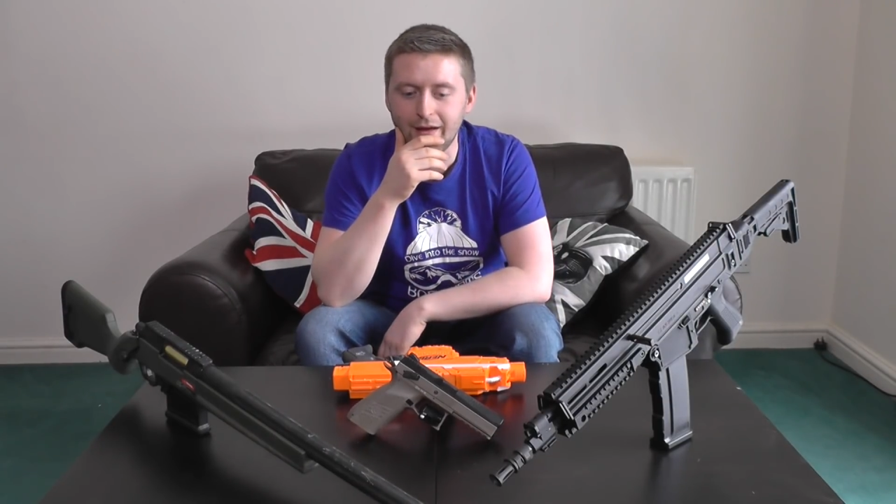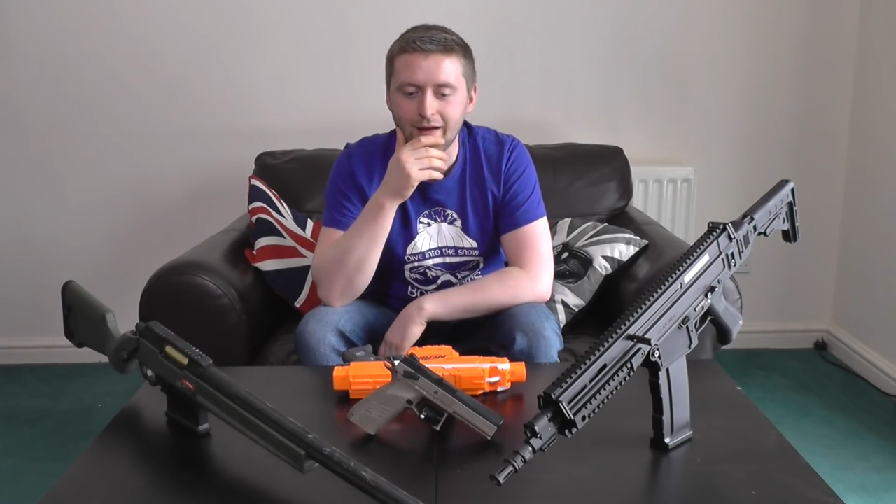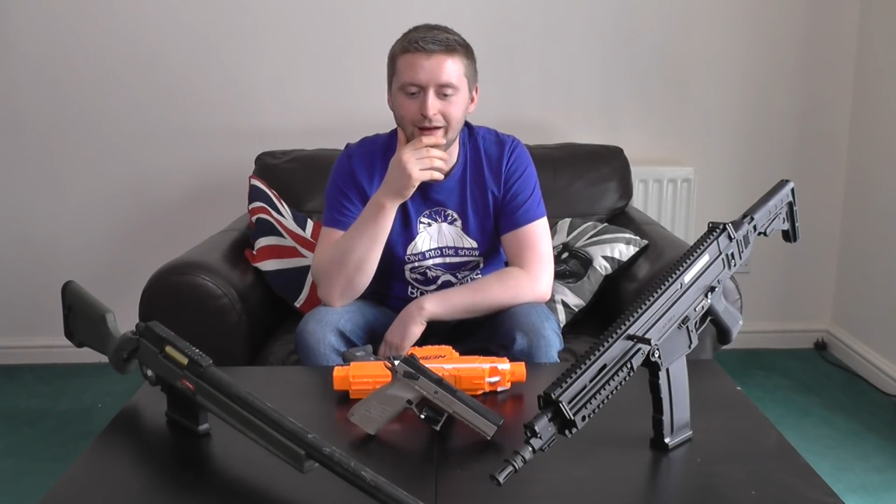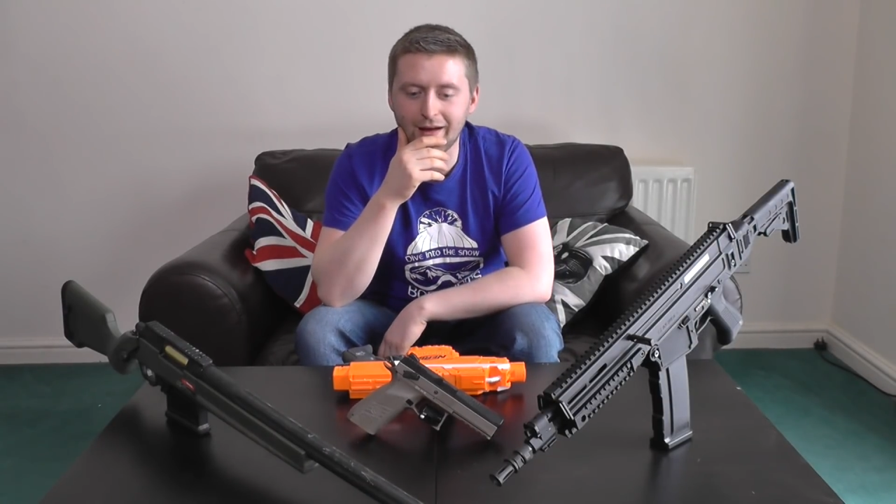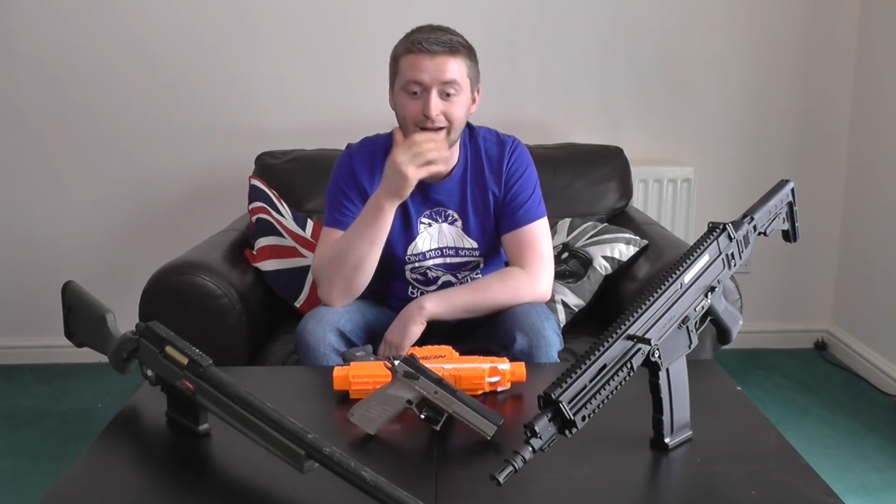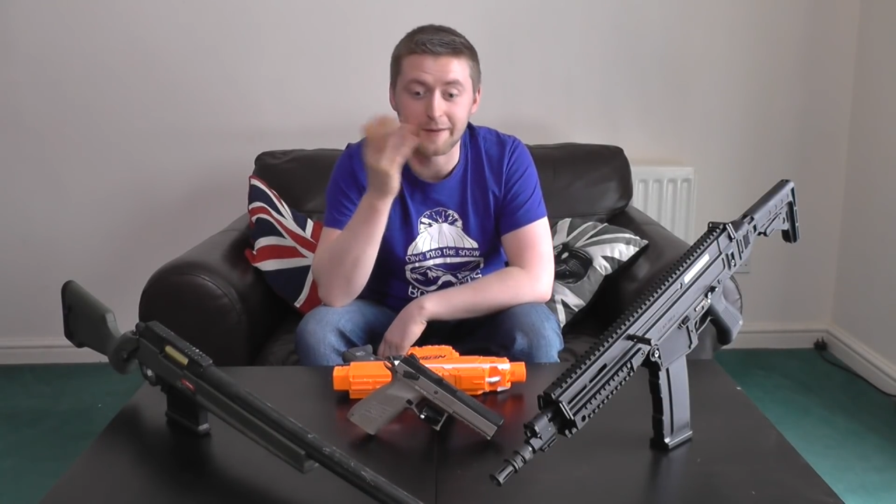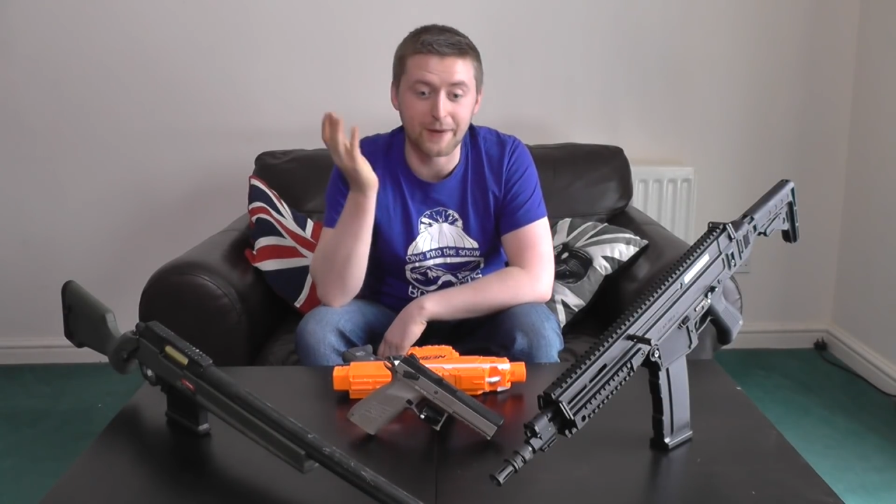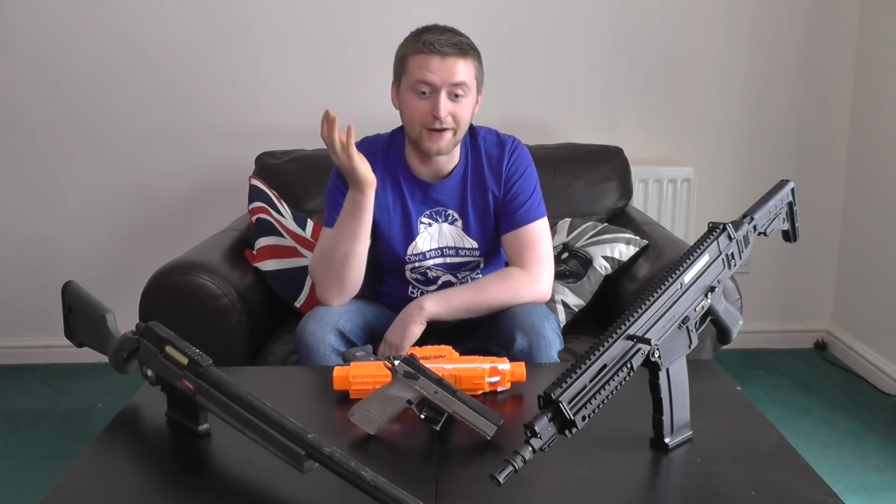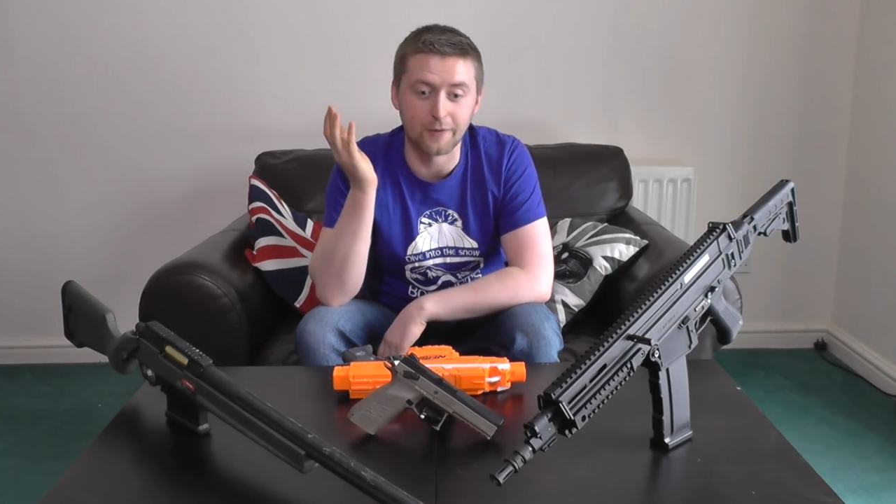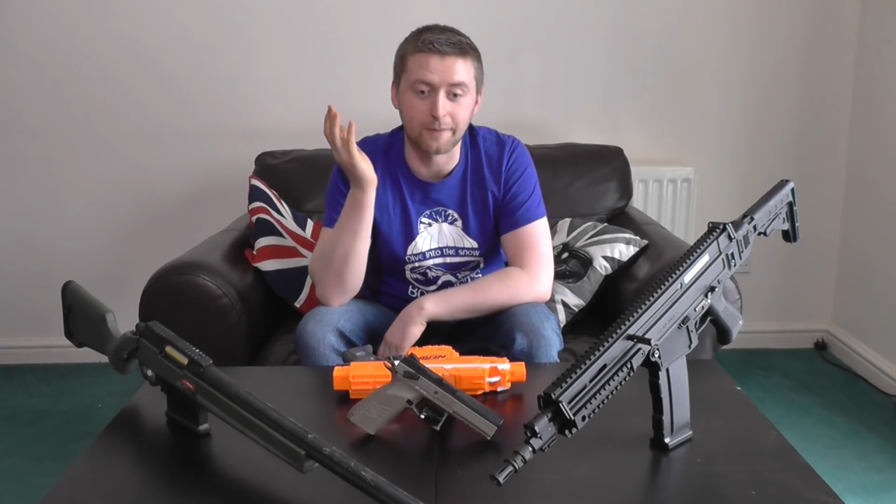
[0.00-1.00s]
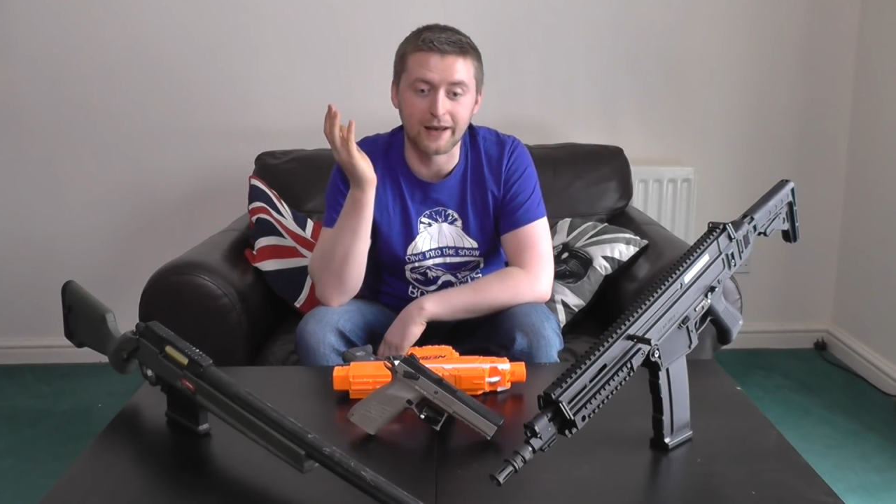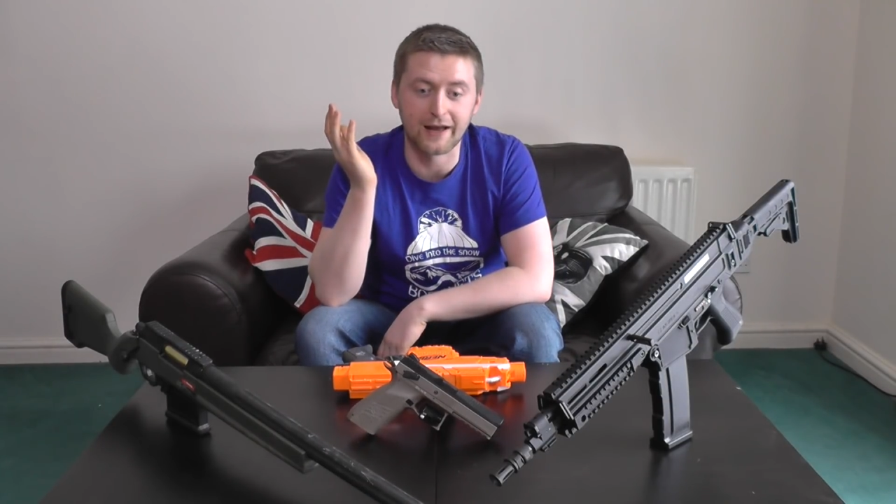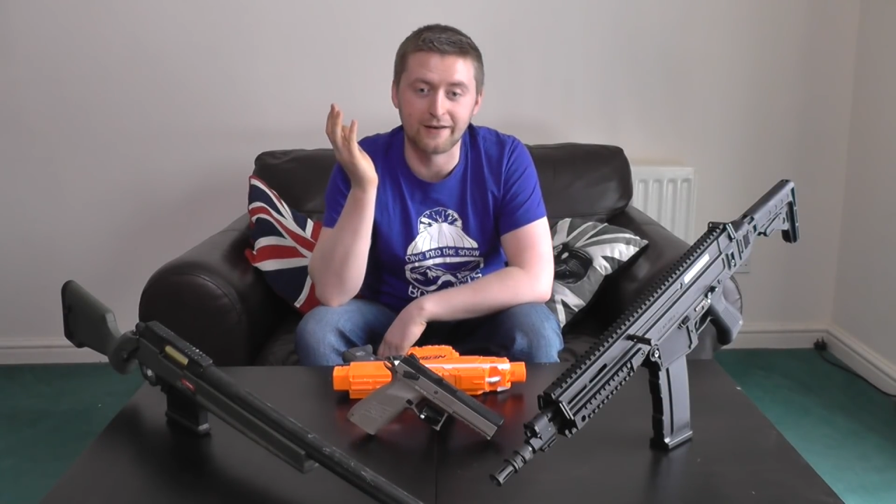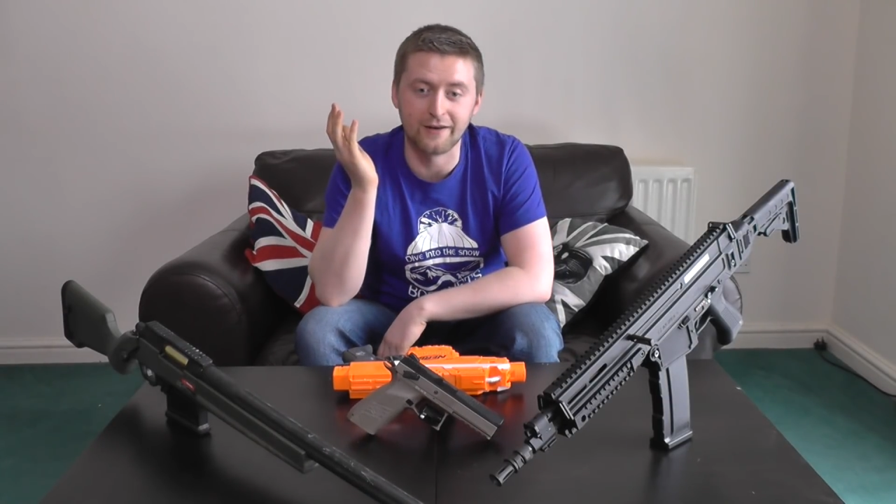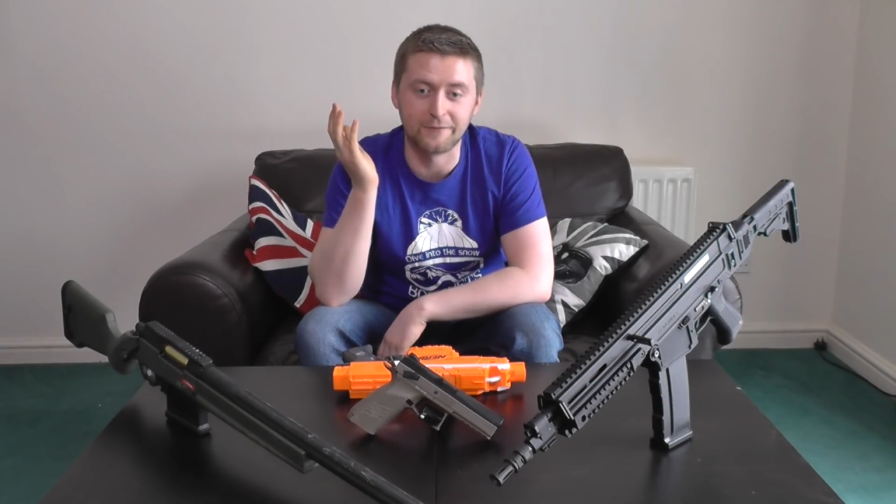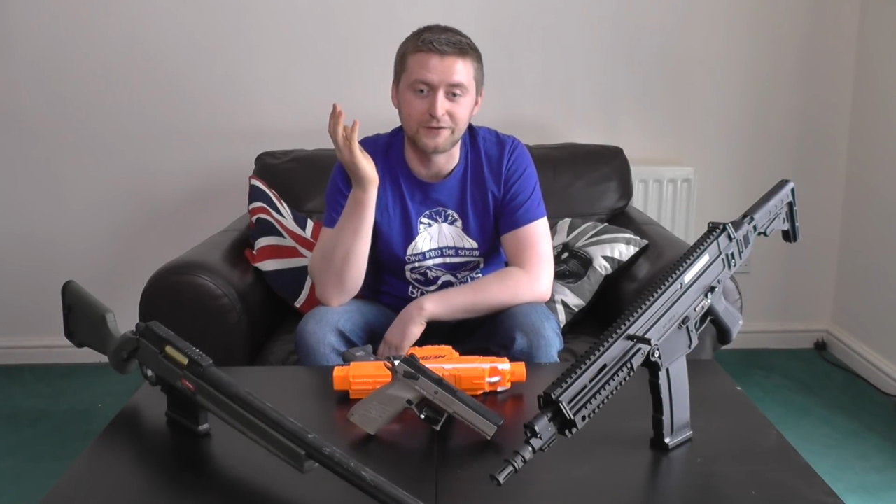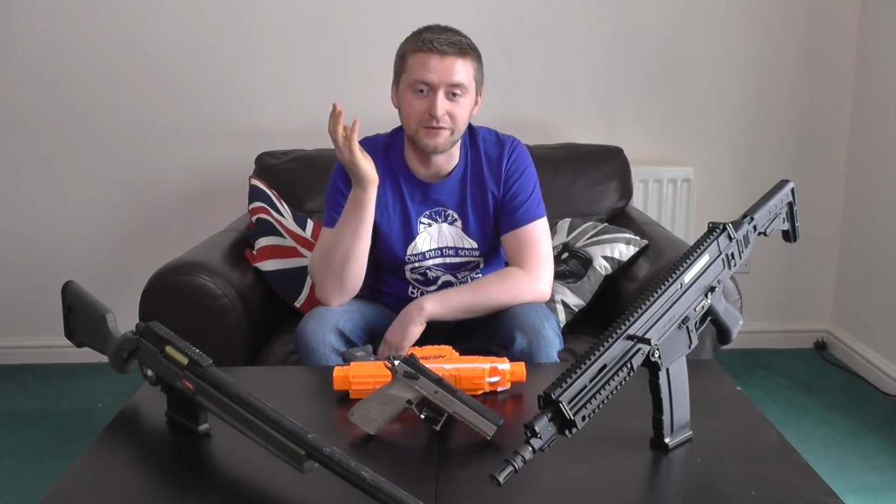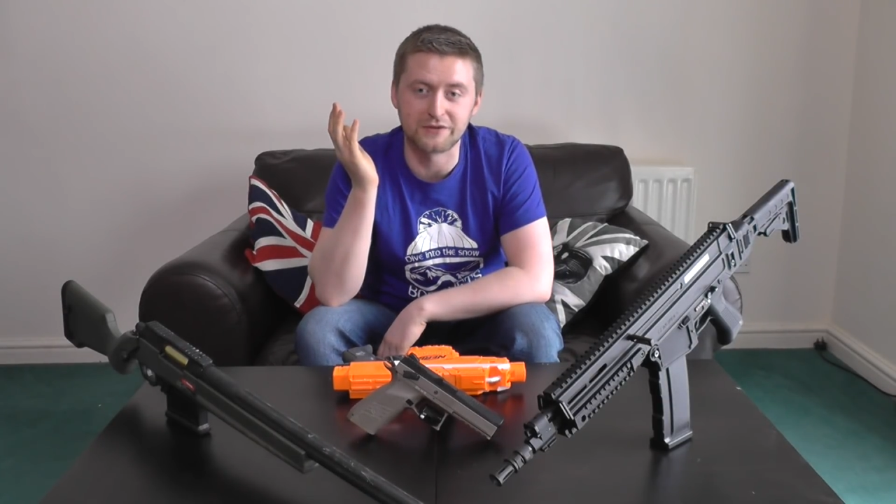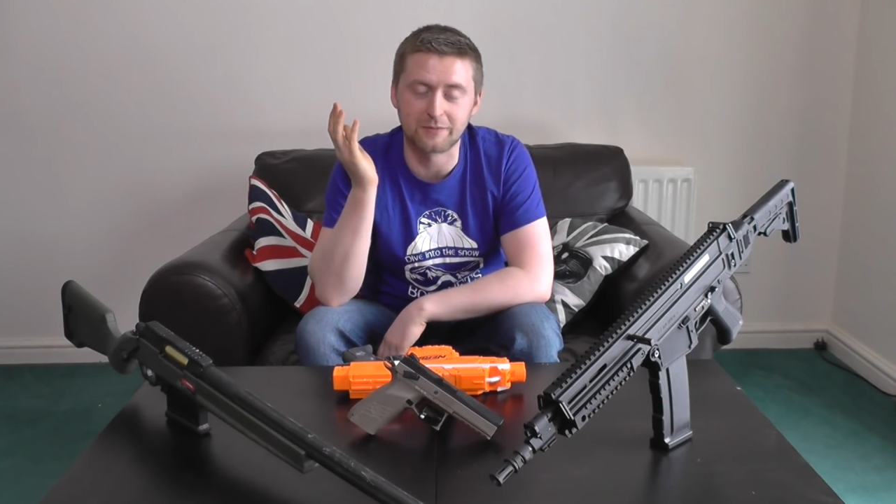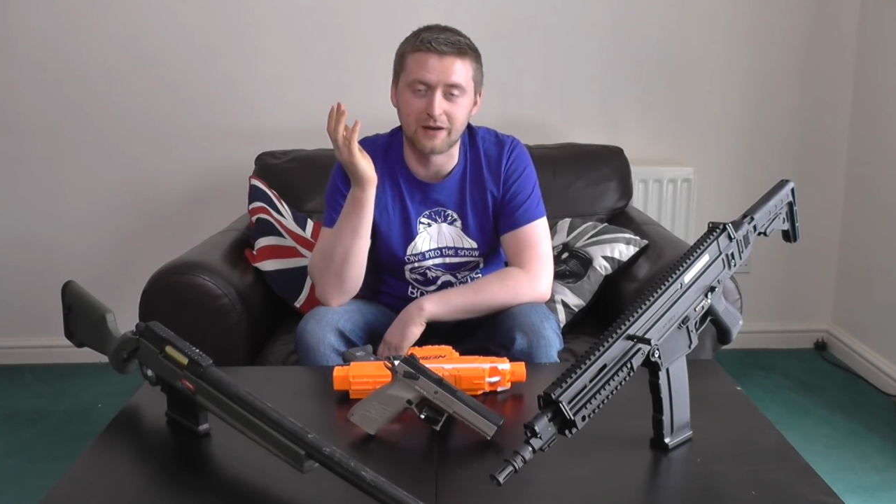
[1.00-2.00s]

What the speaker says: I had a backup plan of doing some